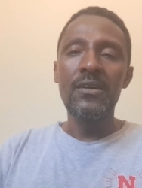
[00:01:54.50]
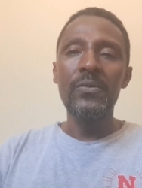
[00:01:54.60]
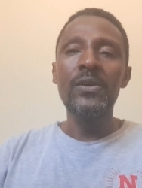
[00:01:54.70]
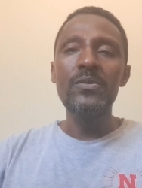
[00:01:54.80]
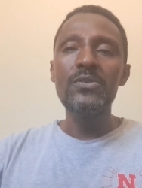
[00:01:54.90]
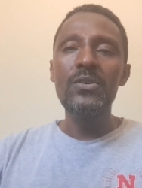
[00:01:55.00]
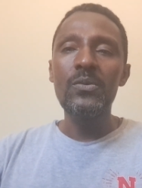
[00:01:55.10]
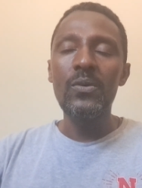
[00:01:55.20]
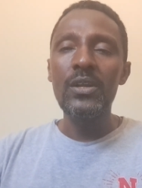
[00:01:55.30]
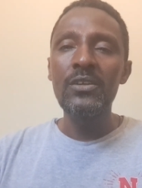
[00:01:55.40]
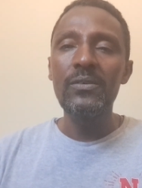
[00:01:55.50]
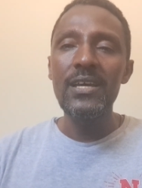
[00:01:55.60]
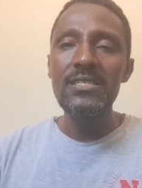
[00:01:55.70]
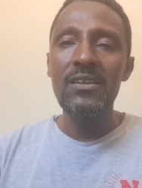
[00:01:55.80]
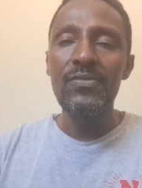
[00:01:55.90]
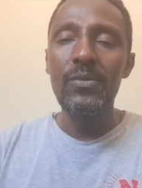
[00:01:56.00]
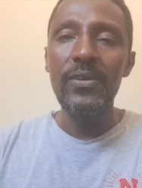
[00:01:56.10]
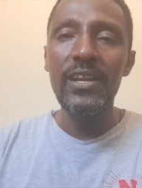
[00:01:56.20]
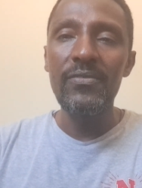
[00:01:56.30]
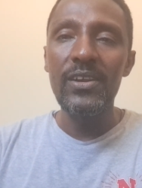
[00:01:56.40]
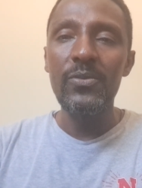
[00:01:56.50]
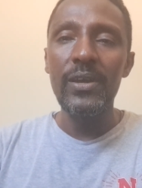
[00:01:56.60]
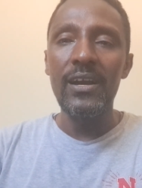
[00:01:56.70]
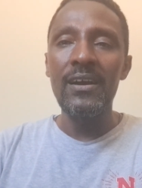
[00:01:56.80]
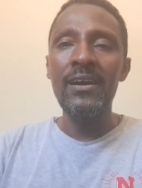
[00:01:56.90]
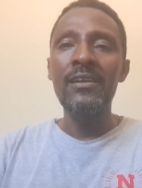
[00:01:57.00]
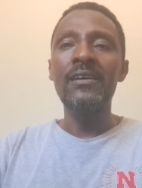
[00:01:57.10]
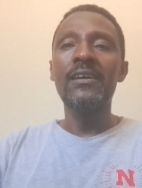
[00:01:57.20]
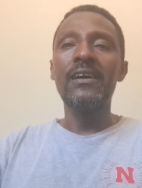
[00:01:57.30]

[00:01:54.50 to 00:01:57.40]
We could work together from wherever we are